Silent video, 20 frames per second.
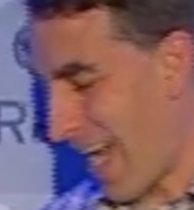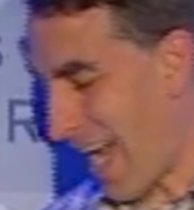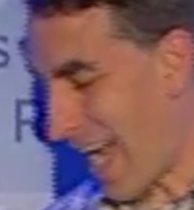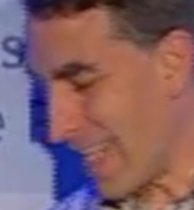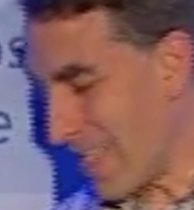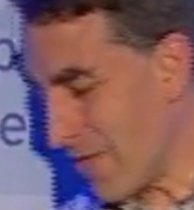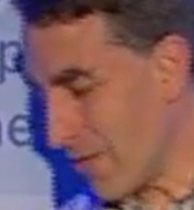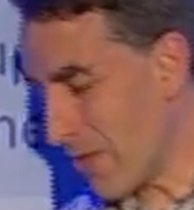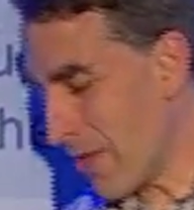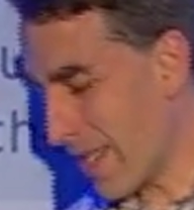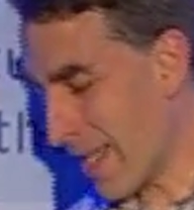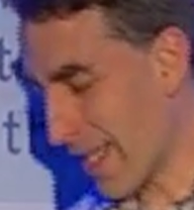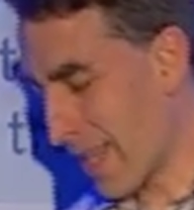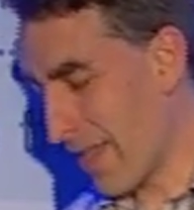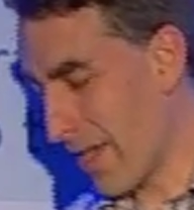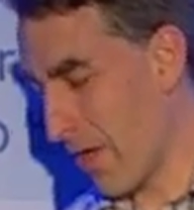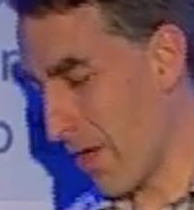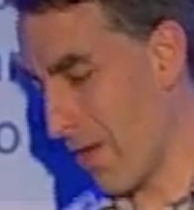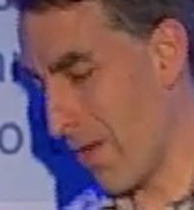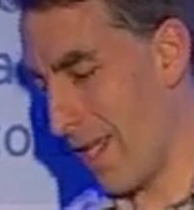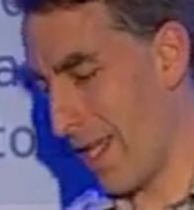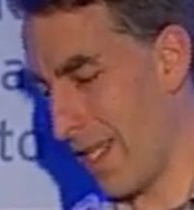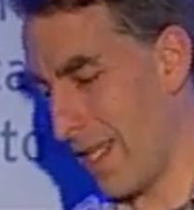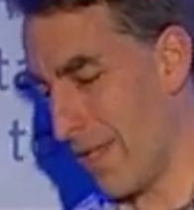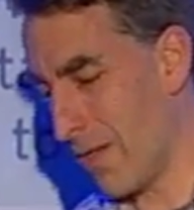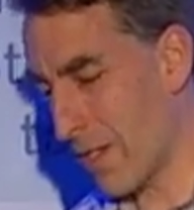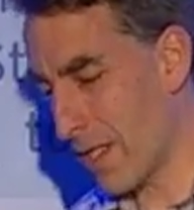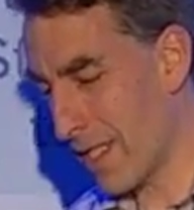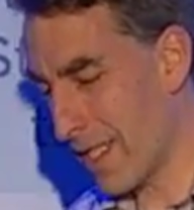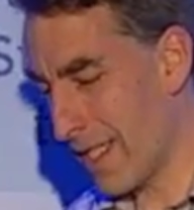I do think, though, that
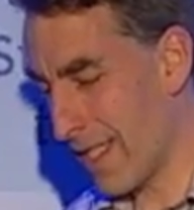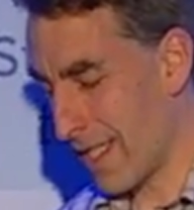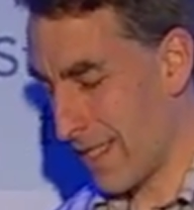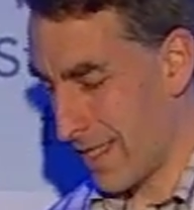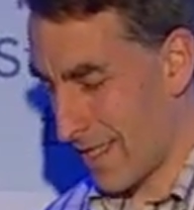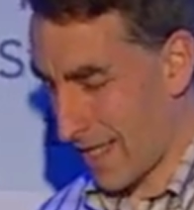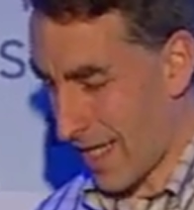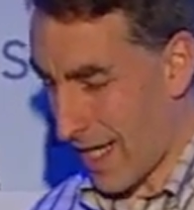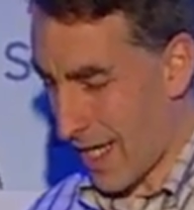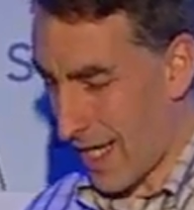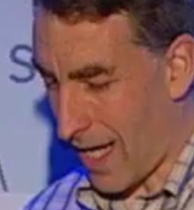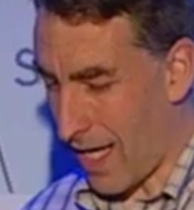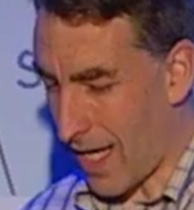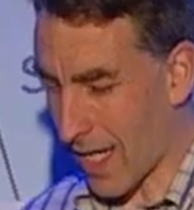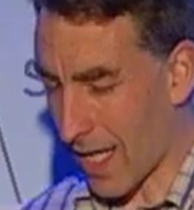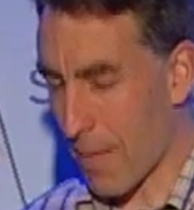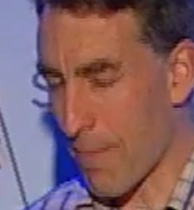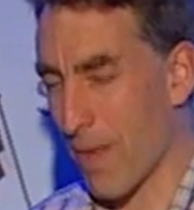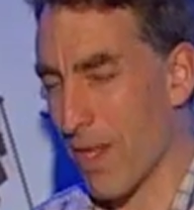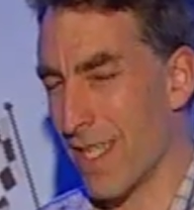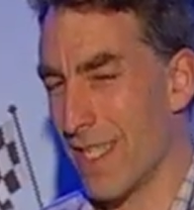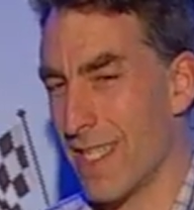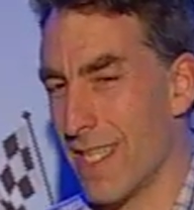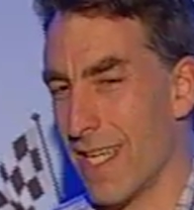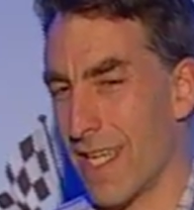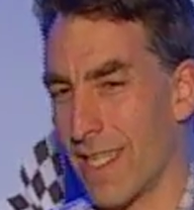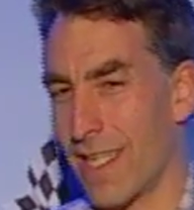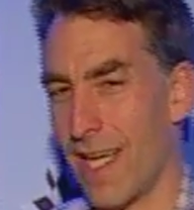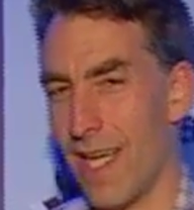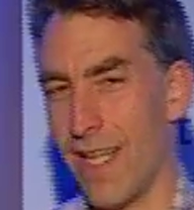you can get kind of hung up on the
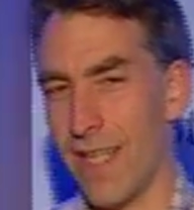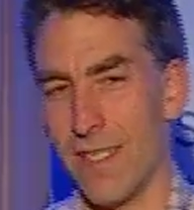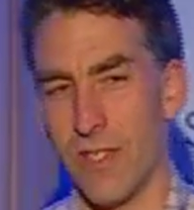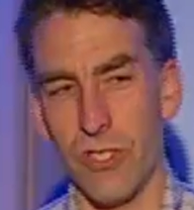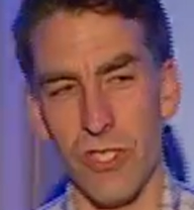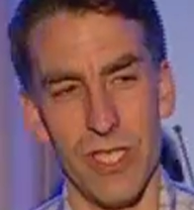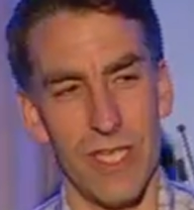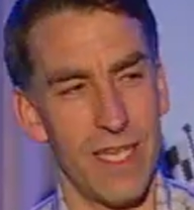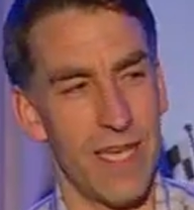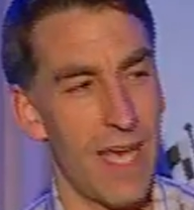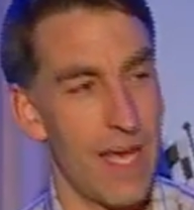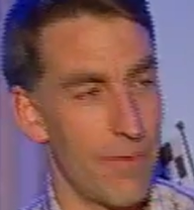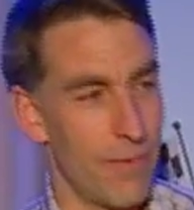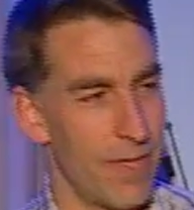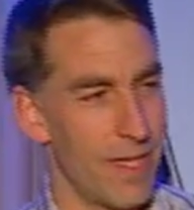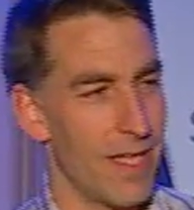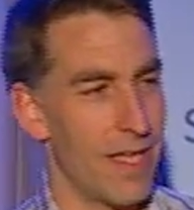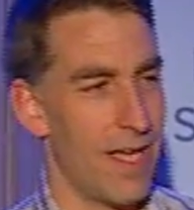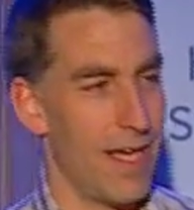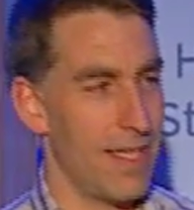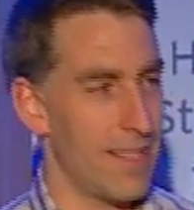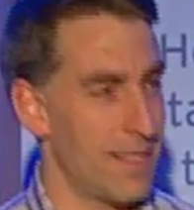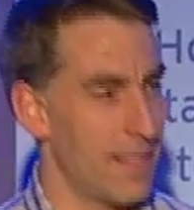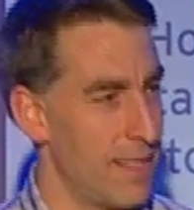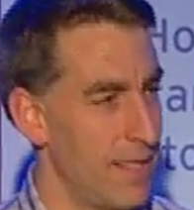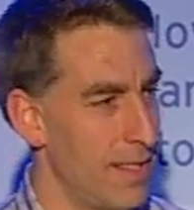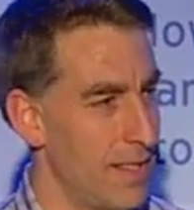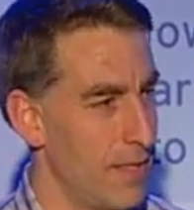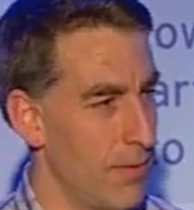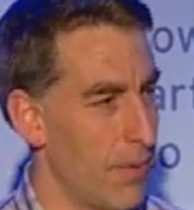technology and not realize
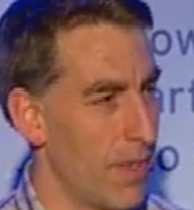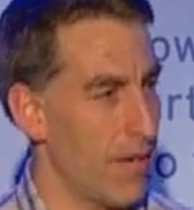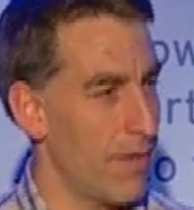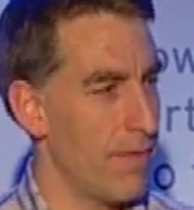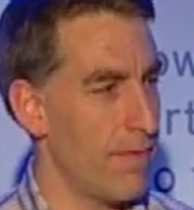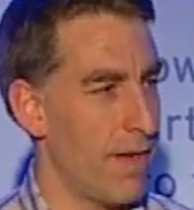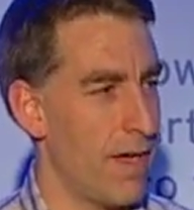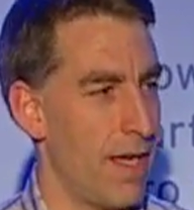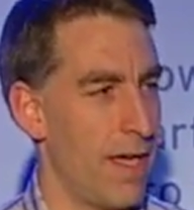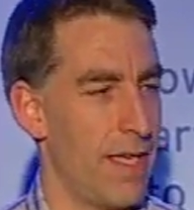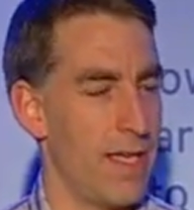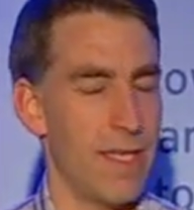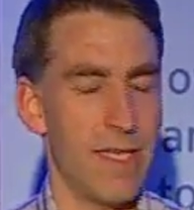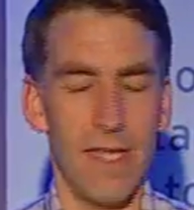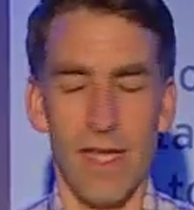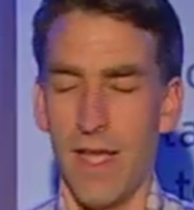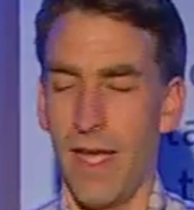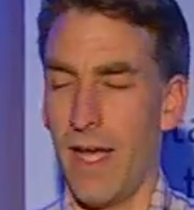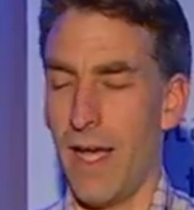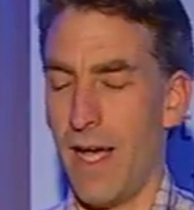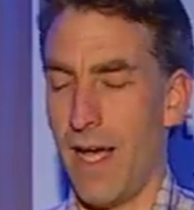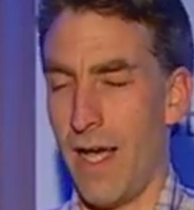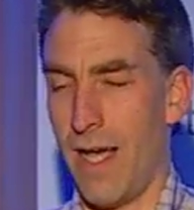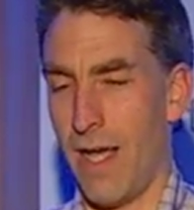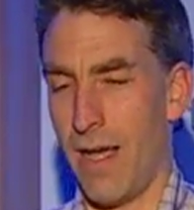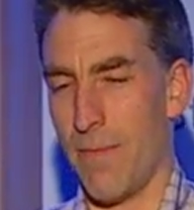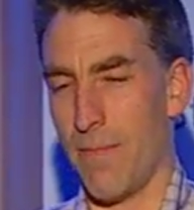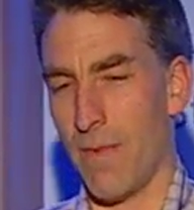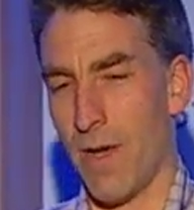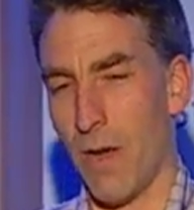that you want to find
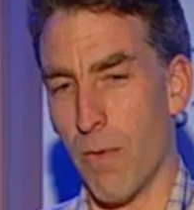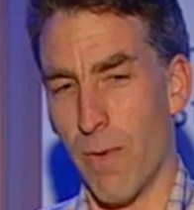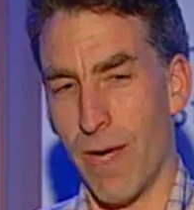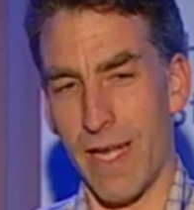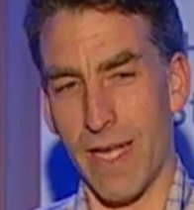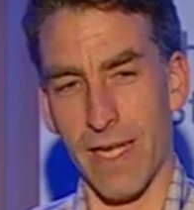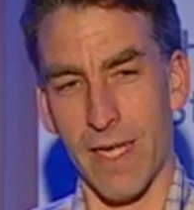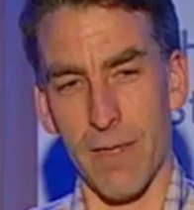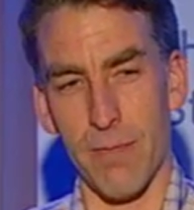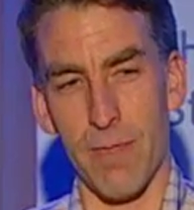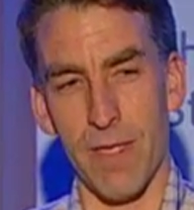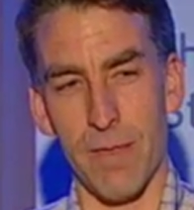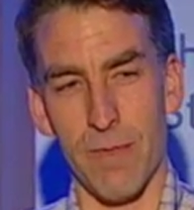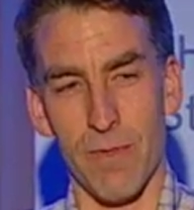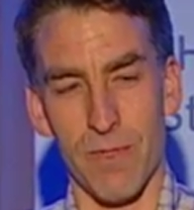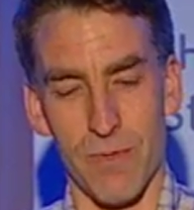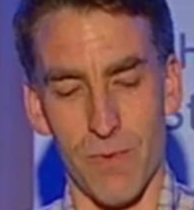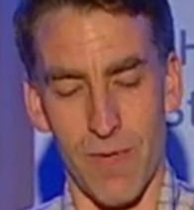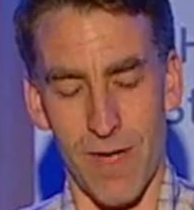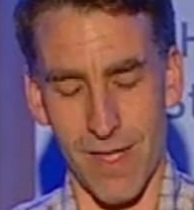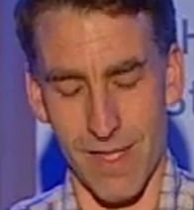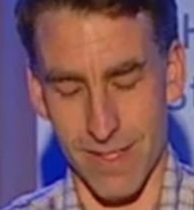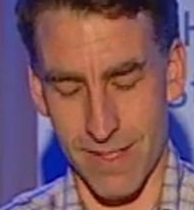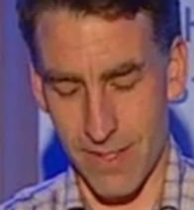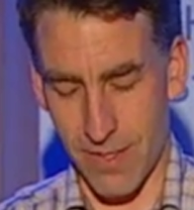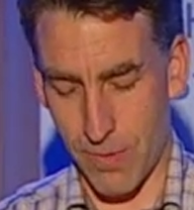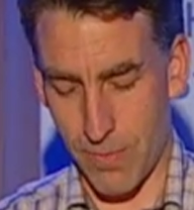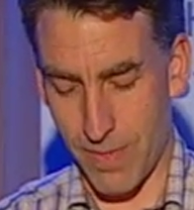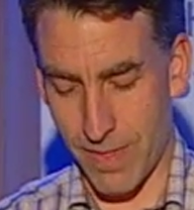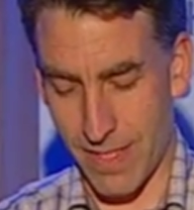a way to get people's wallets
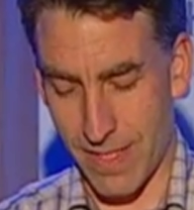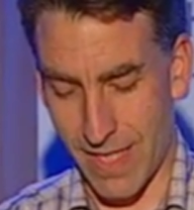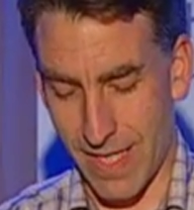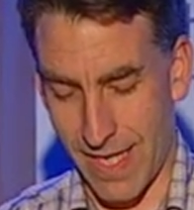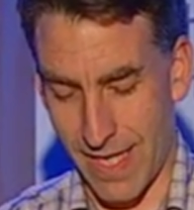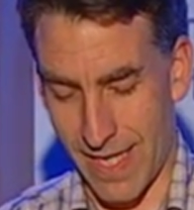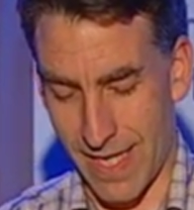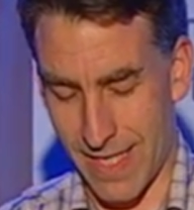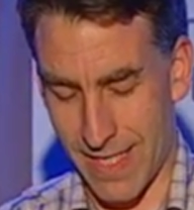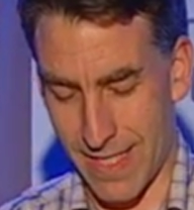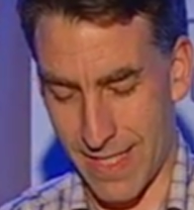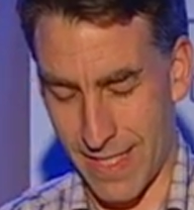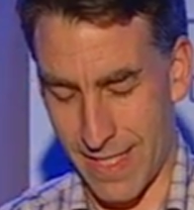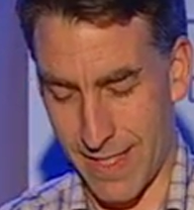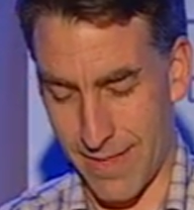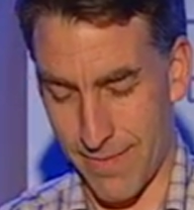open. And